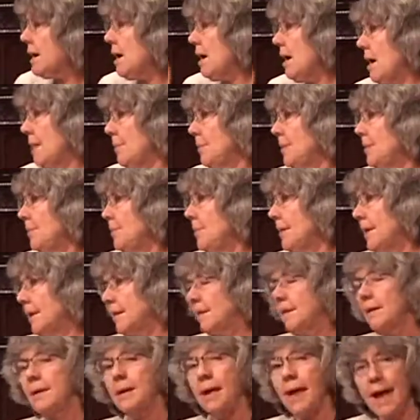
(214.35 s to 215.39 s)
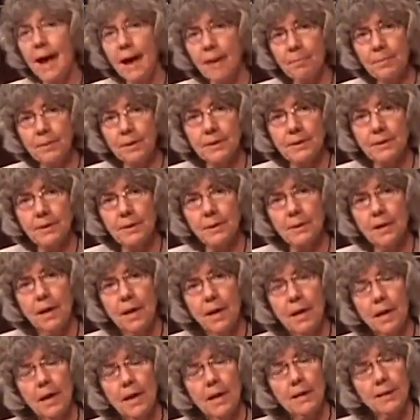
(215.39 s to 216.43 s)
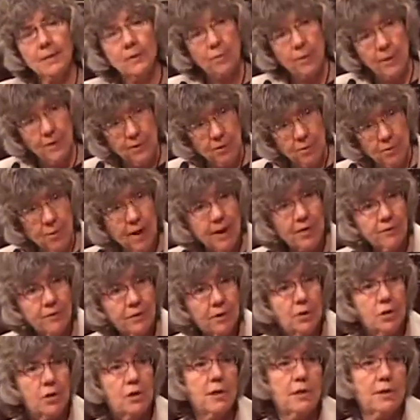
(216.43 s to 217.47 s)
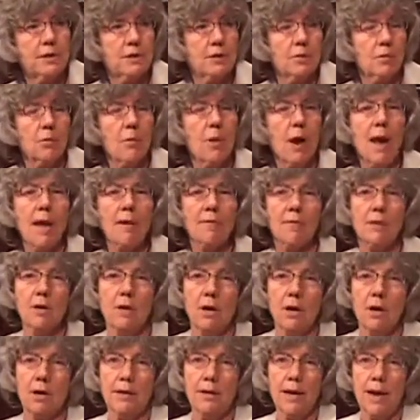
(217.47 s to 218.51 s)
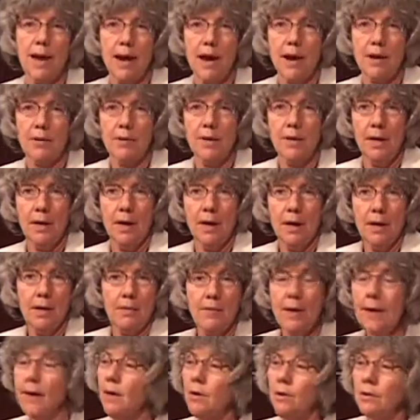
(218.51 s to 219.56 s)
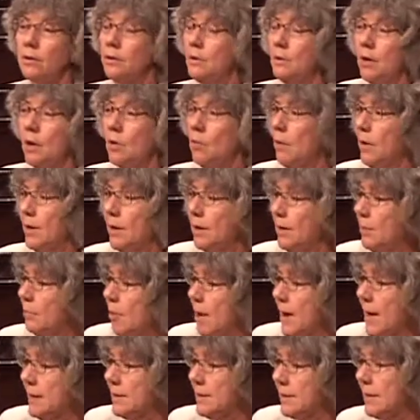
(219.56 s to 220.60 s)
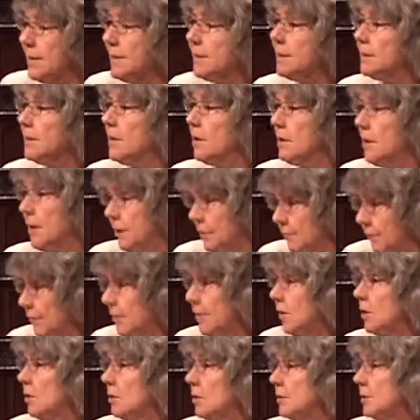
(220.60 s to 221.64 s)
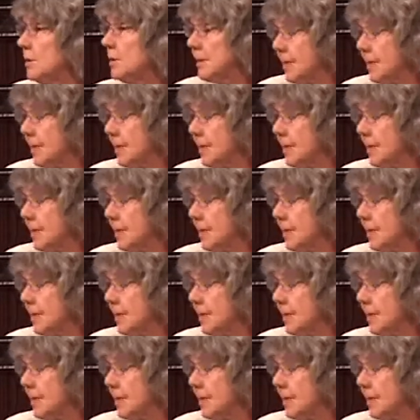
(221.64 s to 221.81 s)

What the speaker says: common thing that happens is when the refugees arrive in our town, they don't know where Nebraska is. They're confused.